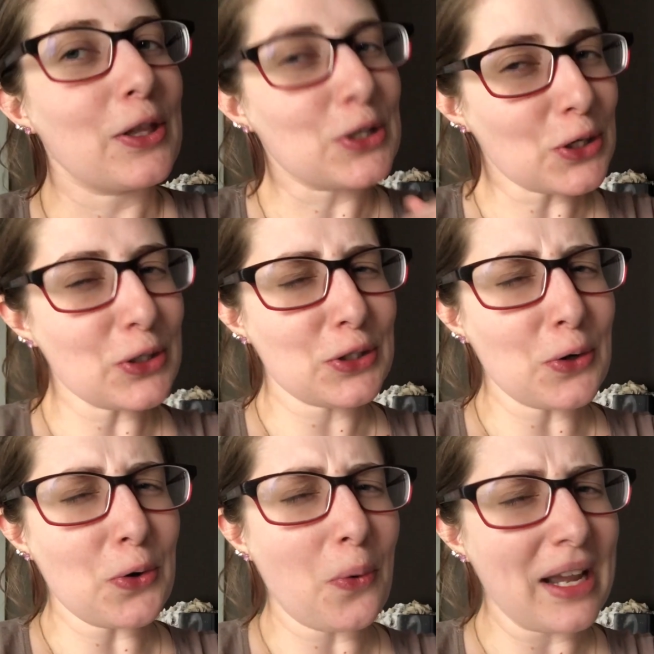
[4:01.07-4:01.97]
The shirts
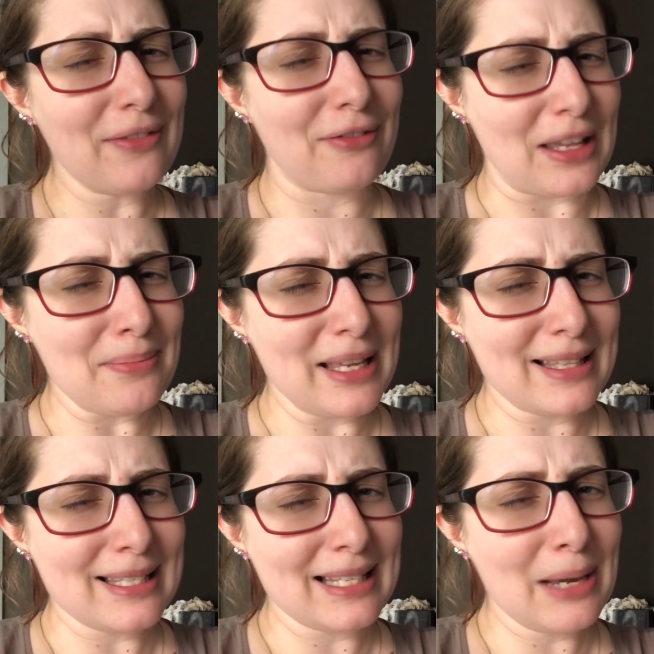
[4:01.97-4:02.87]
don't quite fit me
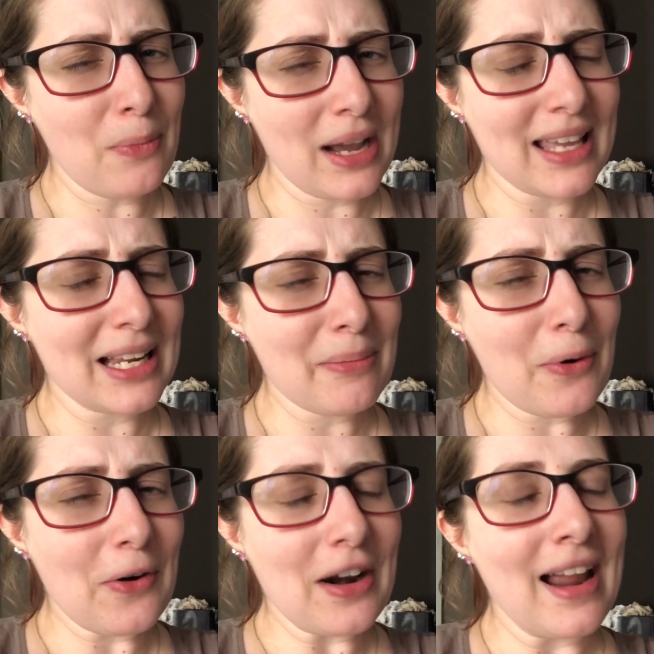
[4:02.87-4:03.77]
the same way
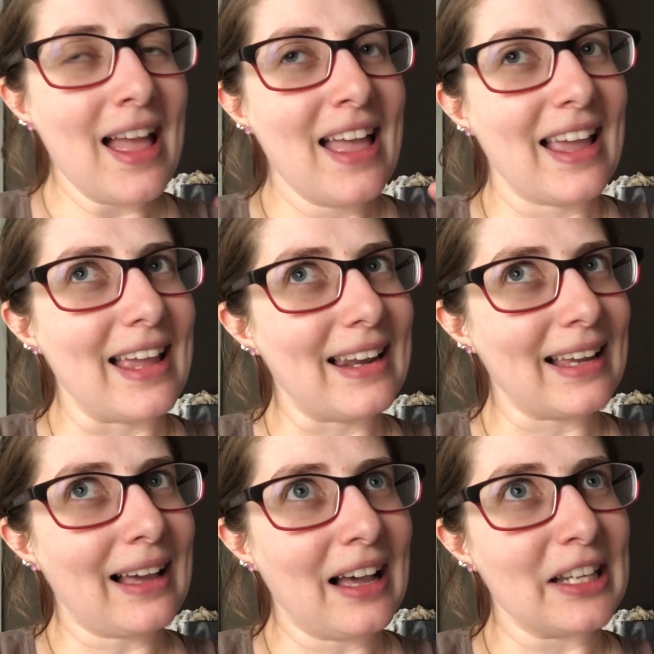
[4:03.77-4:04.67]
anymore, and I
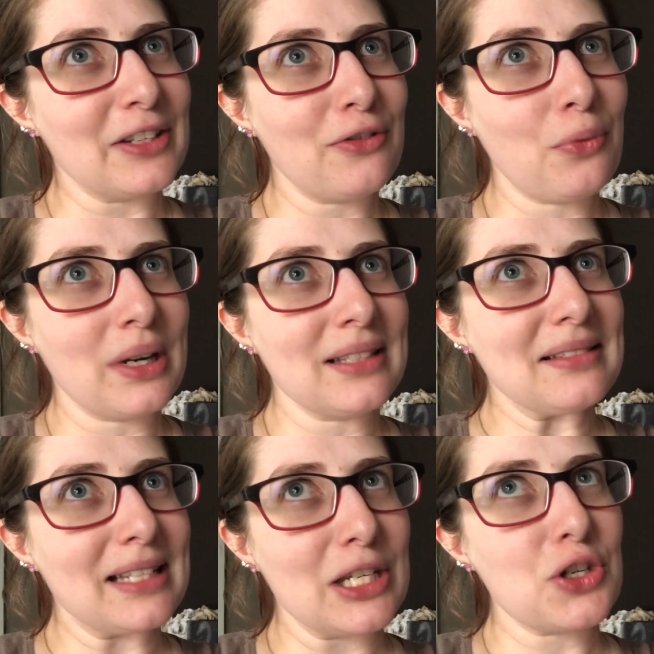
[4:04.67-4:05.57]
kind of
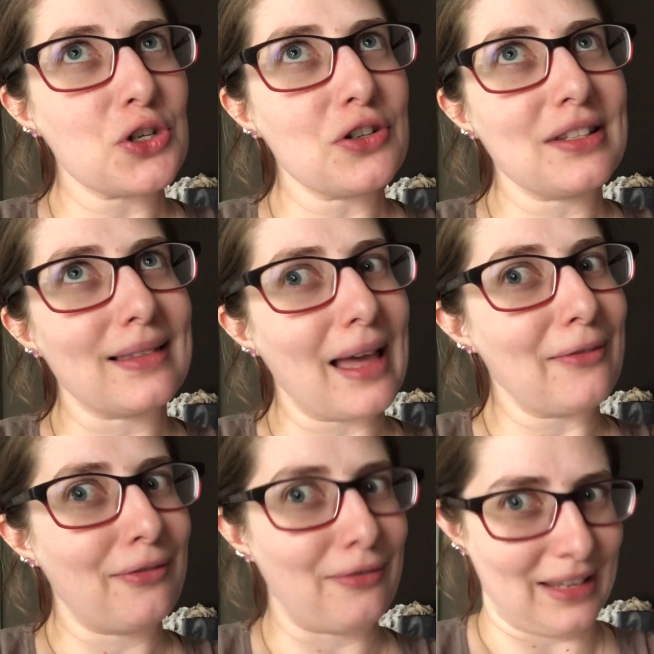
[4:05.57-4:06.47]
want t-shirts
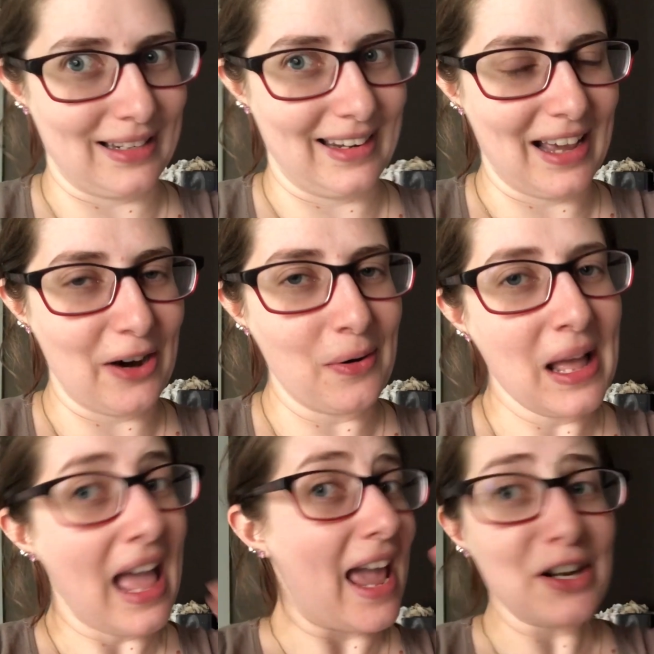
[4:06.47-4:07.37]
that fit now
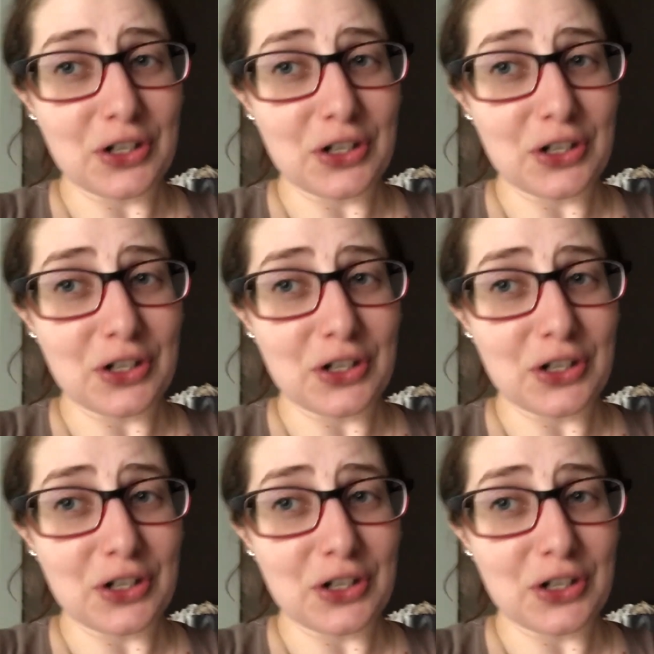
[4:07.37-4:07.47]
and